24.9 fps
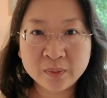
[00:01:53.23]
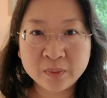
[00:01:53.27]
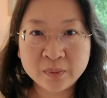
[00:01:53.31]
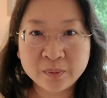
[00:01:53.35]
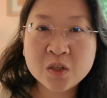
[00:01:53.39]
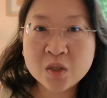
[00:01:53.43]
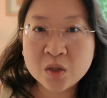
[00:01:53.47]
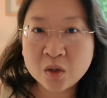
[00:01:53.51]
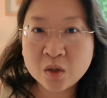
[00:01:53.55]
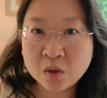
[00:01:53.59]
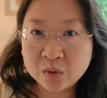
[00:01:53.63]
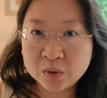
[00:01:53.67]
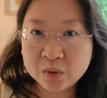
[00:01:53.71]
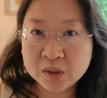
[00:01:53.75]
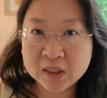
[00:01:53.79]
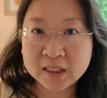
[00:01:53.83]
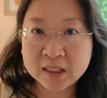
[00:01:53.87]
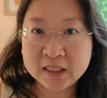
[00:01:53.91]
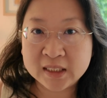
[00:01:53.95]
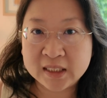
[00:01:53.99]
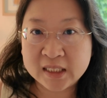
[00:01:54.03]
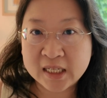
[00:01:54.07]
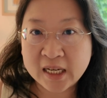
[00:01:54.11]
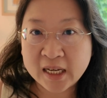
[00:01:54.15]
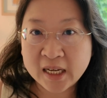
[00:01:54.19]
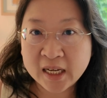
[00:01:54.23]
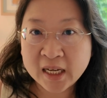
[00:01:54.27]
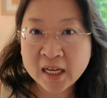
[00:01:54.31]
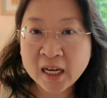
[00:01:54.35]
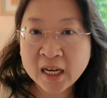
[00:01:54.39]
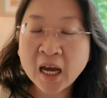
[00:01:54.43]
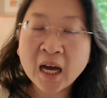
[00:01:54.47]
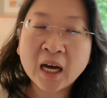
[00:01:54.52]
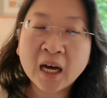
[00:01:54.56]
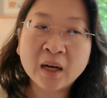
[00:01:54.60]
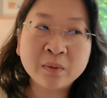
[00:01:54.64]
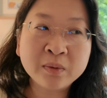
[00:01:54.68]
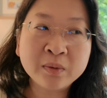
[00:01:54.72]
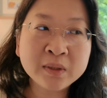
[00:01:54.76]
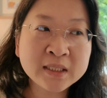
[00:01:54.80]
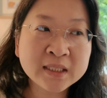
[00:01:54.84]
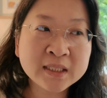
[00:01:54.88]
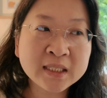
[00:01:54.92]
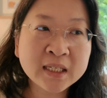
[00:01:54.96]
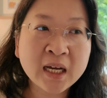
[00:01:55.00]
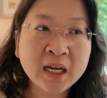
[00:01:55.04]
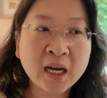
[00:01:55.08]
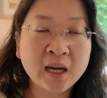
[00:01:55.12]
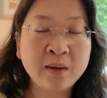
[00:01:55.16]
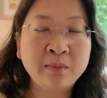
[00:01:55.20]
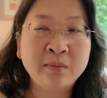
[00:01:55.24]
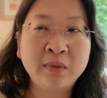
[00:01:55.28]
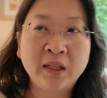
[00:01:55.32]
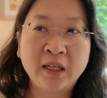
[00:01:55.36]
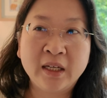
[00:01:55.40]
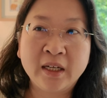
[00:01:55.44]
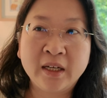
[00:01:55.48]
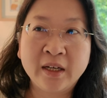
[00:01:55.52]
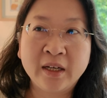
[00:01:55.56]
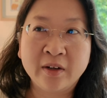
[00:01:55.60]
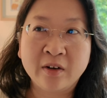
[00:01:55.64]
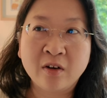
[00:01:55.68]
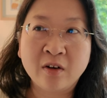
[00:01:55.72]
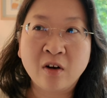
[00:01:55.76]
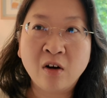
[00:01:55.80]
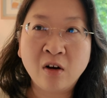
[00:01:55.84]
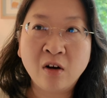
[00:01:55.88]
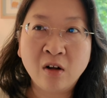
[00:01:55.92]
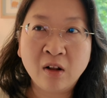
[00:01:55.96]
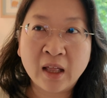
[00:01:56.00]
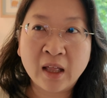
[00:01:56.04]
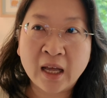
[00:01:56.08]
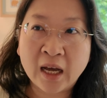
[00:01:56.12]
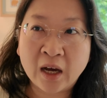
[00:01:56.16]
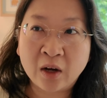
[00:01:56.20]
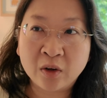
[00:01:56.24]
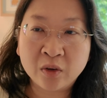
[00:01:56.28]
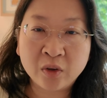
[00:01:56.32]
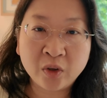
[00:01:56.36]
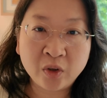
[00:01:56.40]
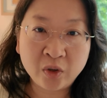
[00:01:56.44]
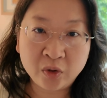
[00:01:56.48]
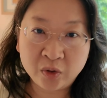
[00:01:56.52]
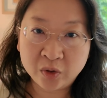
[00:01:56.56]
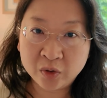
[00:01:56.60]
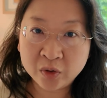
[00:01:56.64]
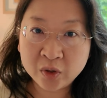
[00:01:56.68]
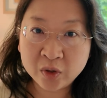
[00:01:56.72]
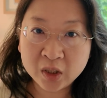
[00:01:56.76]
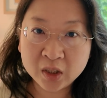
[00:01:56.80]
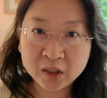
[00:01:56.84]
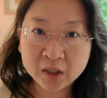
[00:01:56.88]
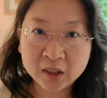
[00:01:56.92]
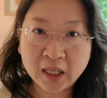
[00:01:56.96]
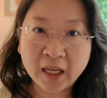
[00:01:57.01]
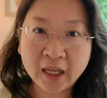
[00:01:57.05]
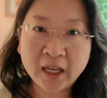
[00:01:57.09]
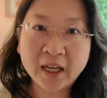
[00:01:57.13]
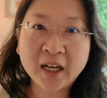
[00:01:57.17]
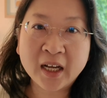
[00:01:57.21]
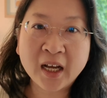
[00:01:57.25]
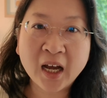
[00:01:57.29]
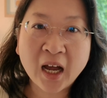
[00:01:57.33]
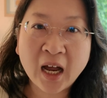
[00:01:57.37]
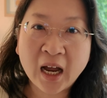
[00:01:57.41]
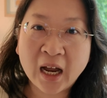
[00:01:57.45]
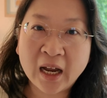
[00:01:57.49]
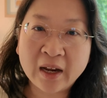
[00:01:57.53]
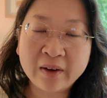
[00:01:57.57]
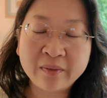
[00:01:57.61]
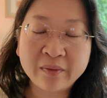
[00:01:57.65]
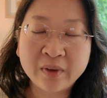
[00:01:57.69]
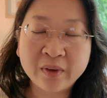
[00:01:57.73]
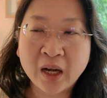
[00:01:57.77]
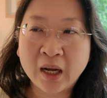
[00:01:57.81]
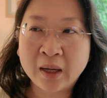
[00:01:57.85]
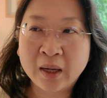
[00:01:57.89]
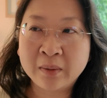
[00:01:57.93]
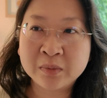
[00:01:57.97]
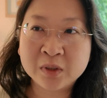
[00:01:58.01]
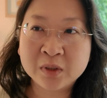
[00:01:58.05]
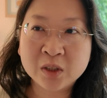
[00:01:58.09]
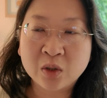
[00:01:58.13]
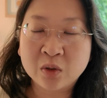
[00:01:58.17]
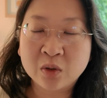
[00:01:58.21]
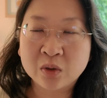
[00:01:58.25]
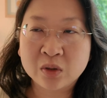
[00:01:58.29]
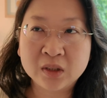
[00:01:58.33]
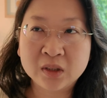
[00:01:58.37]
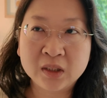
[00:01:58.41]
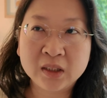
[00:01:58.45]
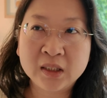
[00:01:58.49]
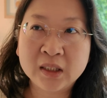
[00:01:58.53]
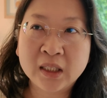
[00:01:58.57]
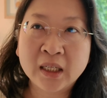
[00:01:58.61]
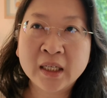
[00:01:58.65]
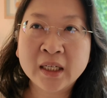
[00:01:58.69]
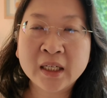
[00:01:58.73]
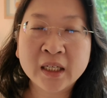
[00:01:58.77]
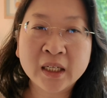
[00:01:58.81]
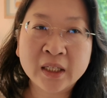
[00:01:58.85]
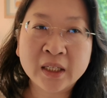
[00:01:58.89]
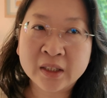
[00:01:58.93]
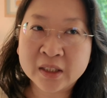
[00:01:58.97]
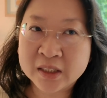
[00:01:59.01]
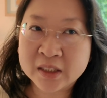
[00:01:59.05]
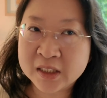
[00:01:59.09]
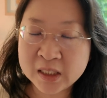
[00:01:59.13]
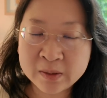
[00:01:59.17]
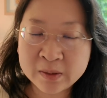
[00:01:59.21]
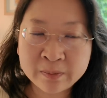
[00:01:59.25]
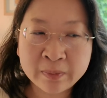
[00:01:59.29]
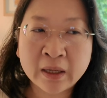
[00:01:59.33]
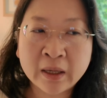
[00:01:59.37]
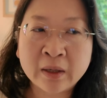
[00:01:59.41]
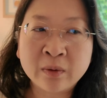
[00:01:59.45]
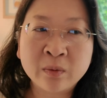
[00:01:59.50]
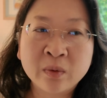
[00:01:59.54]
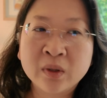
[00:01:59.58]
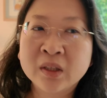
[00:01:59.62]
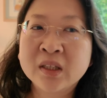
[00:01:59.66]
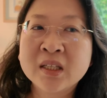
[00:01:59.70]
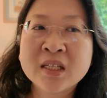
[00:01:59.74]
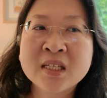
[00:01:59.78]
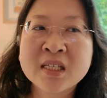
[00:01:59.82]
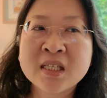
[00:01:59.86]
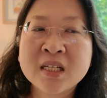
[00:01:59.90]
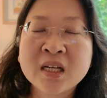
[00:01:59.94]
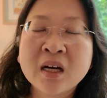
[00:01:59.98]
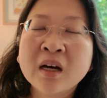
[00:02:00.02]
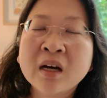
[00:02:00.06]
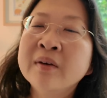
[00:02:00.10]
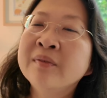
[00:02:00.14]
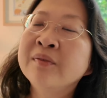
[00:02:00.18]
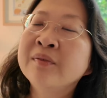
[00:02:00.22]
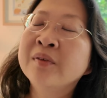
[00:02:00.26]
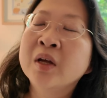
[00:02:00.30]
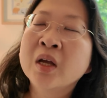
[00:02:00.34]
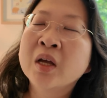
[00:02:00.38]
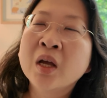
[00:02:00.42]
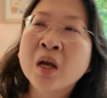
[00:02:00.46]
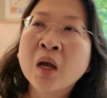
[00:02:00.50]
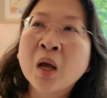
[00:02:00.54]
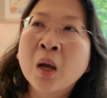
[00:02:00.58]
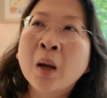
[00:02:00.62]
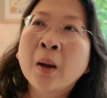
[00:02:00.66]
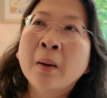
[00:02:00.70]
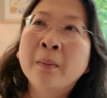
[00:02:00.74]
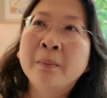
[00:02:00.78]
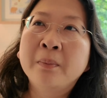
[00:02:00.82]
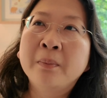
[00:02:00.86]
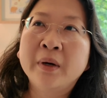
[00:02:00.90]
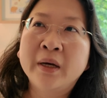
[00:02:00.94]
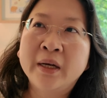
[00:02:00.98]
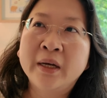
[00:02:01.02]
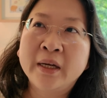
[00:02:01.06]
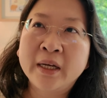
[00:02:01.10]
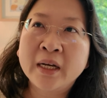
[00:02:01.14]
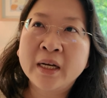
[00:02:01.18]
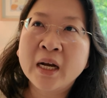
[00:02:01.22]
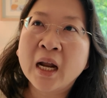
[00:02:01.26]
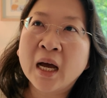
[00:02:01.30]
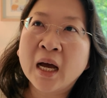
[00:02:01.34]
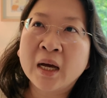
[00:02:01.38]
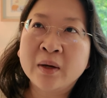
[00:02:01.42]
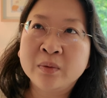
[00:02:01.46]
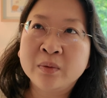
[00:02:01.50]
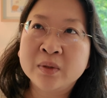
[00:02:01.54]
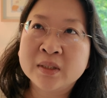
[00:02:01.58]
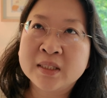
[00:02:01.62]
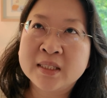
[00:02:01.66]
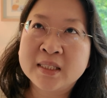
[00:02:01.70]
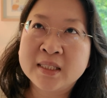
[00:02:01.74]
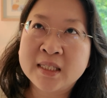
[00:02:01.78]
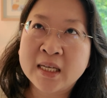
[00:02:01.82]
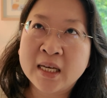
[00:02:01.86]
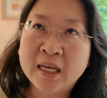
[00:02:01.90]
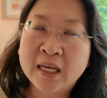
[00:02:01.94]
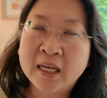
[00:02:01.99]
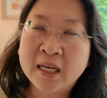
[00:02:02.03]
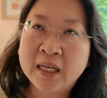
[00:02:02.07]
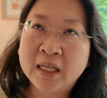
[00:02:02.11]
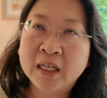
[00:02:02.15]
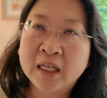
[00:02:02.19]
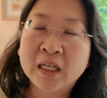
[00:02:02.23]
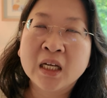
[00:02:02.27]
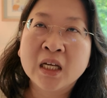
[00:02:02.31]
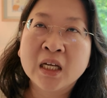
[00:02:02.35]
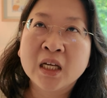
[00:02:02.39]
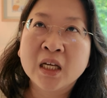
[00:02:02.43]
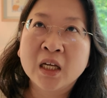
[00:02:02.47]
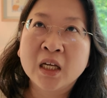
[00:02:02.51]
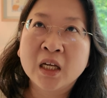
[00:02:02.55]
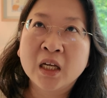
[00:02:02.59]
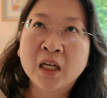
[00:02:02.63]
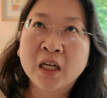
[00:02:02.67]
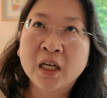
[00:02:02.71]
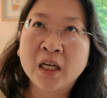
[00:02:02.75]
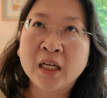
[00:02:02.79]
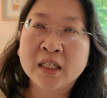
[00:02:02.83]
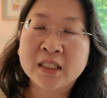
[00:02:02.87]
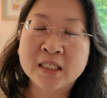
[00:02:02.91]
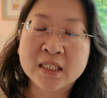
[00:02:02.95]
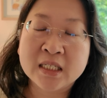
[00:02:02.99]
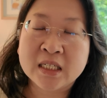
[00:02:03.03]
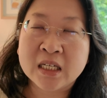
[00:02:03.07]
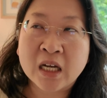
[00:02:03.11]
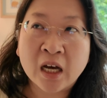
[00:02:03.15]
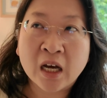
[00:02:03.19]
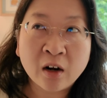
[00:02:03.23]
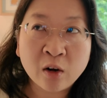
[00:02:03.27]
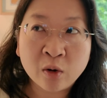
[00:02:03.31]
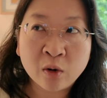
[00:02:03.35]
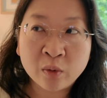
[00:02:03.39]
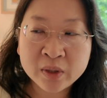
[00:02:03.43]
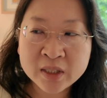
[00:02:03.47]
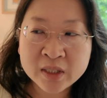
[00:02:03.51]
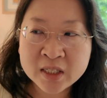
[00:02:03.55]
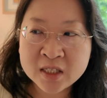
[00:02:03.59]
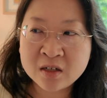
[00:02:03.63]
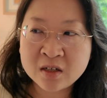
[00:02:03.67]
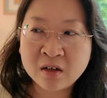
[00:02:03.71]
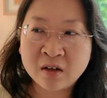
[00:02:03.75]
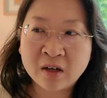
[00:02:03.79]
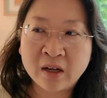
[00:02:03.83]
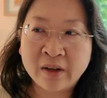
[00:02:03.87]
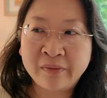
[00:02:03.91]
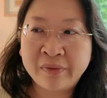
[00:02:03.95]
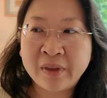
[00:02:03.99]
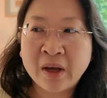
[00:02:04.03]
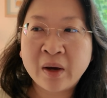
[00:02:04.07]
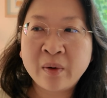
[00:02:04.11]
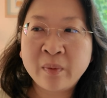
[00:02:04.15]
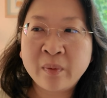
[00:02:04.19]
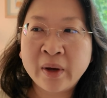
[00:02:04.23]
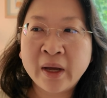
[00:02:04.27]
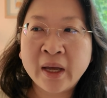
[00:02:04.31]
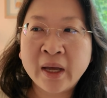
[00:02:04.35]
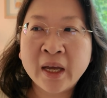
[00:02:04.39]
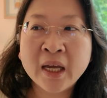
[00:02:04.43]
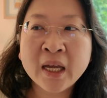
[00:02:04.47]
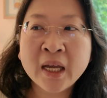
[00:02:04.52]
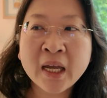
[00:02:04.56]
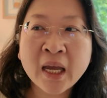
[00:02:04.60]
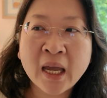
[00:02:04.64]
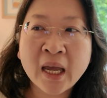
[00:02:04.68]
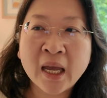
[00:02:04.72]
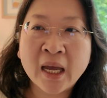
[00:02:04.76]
So today I would say I'm like an all out kook. Like I'm totally like in the deep end with this stuff, but I would say it did not always start out that way.